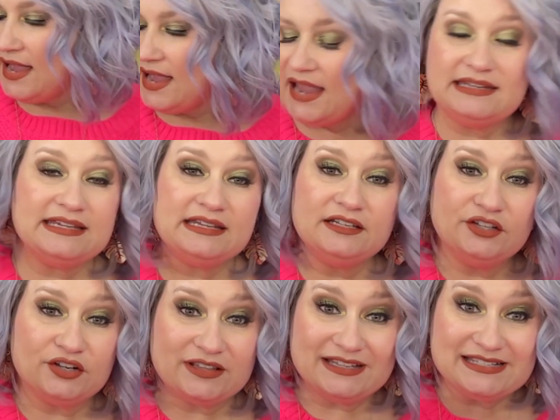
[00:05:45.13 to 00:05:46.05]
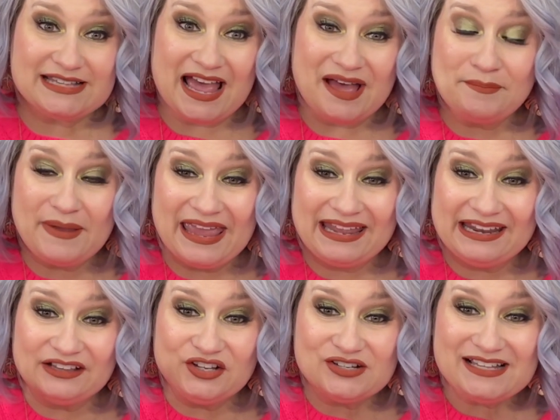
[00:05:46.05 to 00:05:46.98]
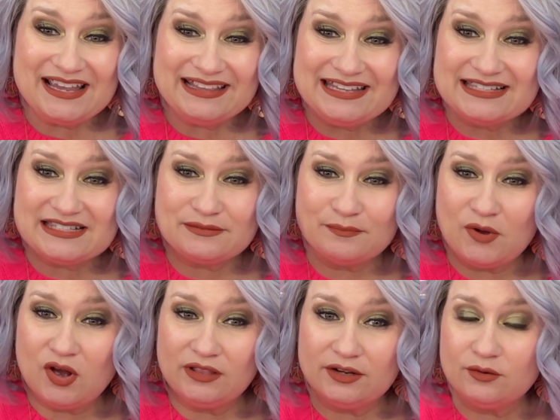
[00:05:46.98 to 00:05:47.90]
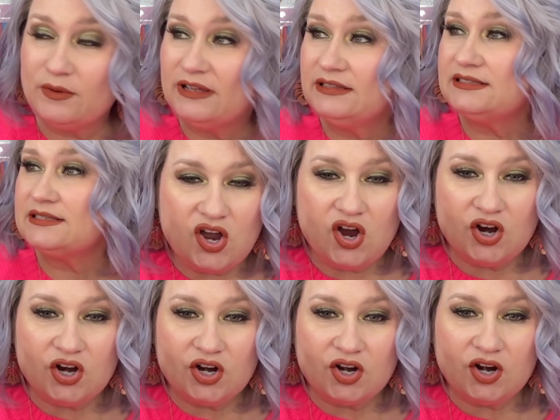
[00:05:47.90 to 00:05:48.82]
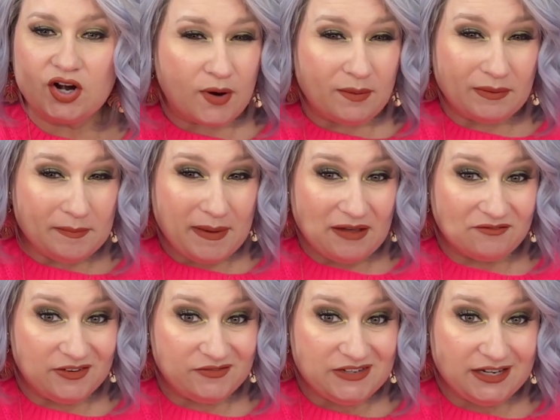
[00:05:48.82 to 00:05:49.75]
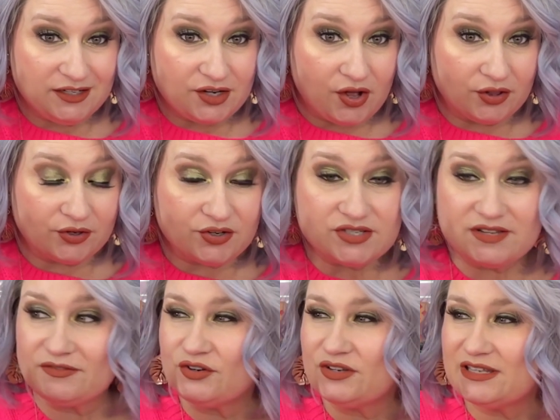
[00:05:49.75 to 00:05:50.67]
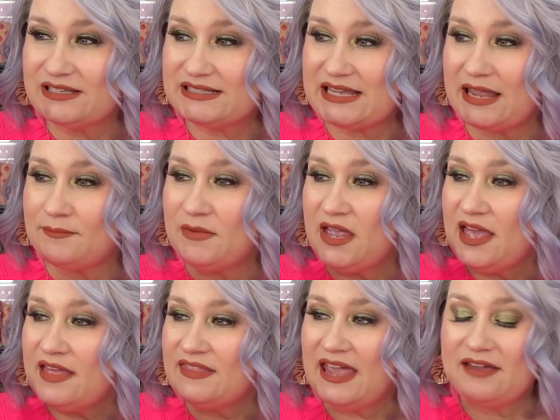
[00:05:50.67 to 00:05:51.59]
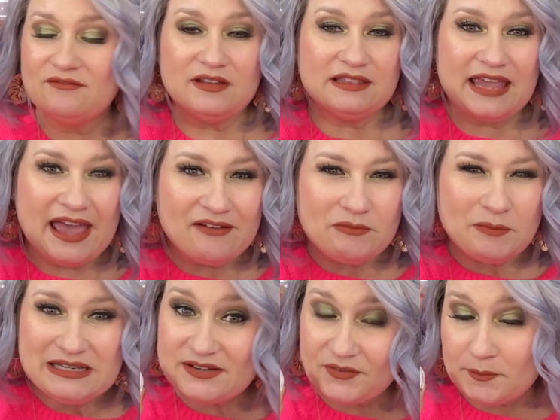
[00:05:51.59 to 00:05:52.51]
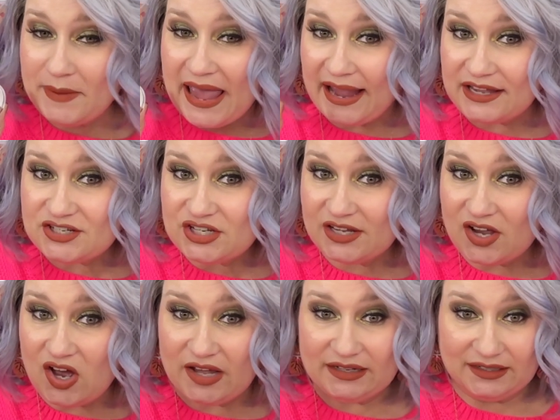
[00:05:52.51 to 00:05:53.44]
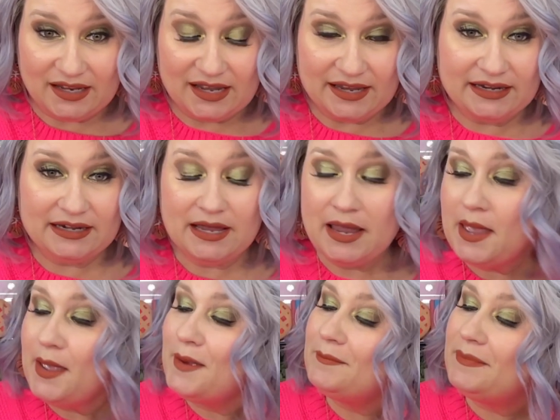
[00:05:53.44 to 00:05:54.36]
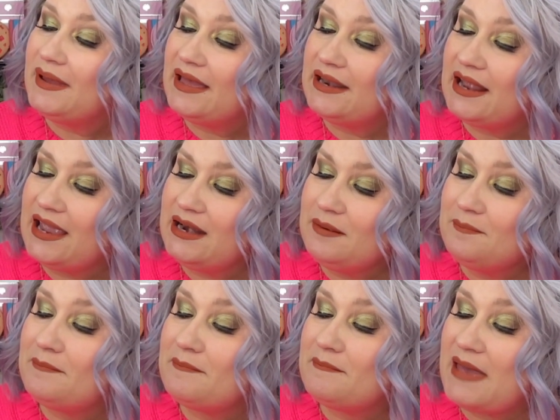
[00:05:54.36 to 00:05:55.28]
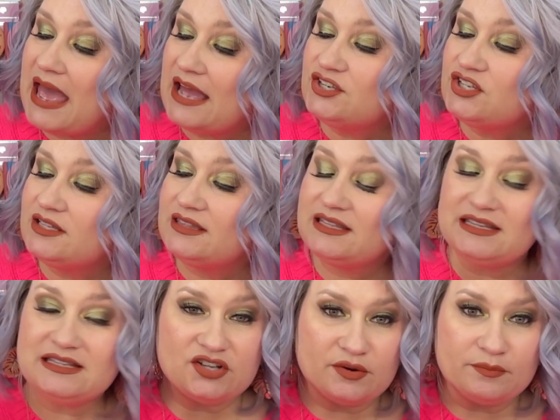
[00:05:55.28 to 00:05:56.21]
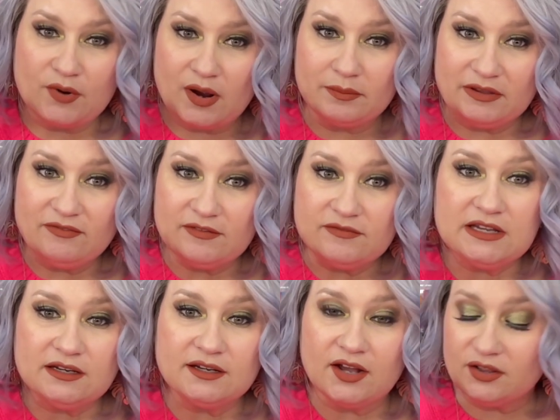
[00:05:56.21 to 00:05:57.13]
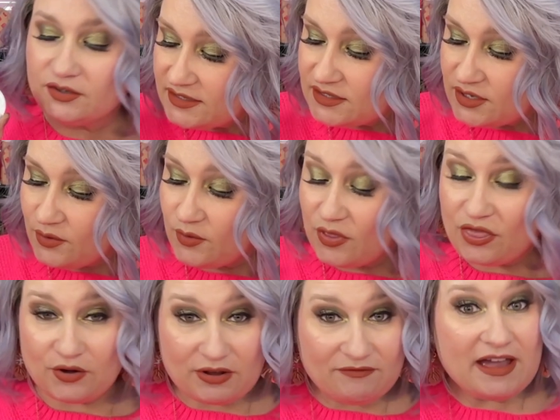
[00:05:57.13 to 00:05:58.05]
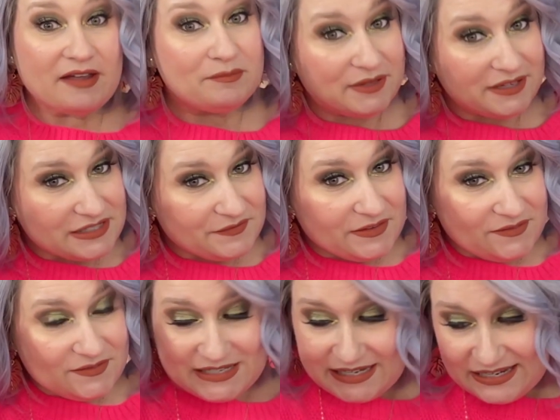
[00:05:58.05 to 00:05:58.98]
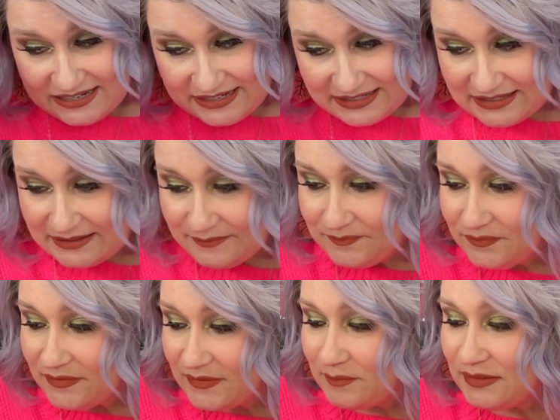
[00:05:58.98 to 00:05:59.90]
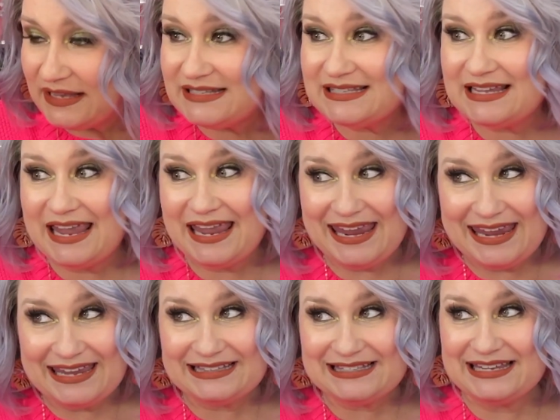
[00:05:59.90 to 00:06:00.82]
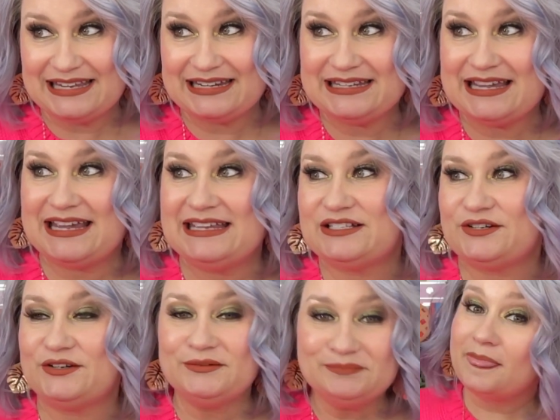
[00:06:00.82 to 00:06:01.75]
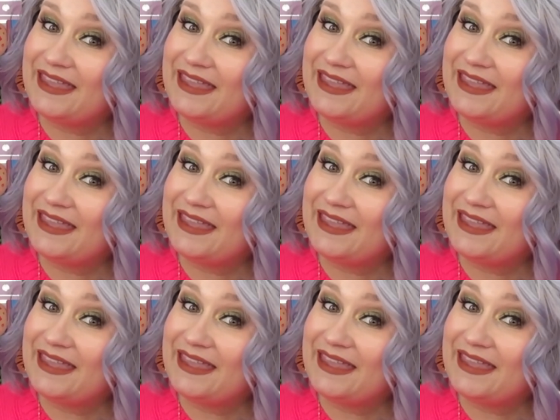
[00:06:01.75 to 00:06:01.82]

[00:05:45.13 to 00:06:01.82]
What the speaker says: I did look this up, and it looks like these small little ones are probably about $15 if they're the same. They have them in different packaging online, but I'd imagine these are probably $15. So 35 plus 15 plus the hand sanitizer.